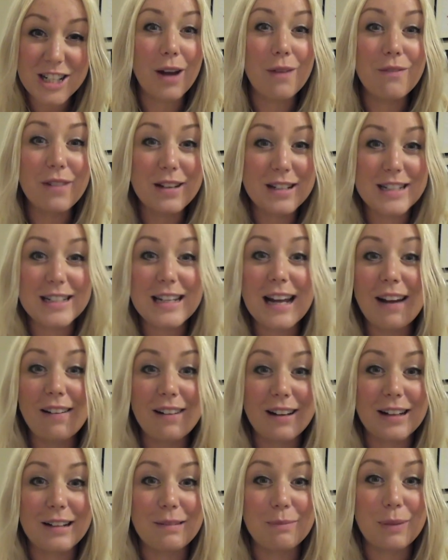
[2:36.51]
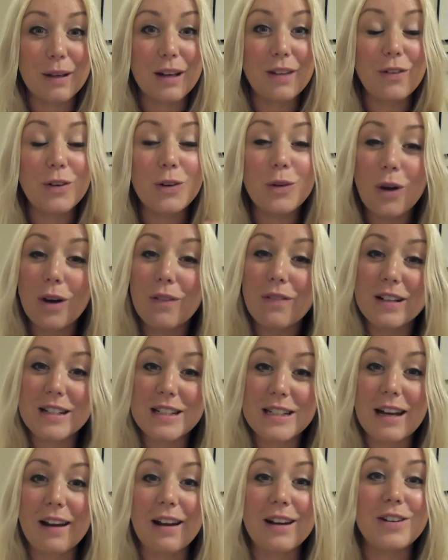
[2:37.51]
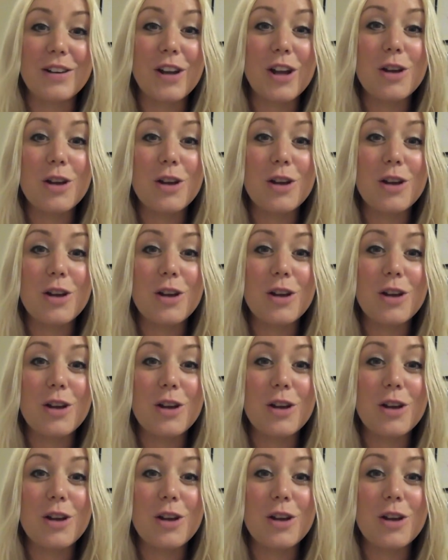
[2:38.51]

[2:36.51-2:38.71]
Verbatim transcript: I'm vegetarian, but if we're not a vegetarian,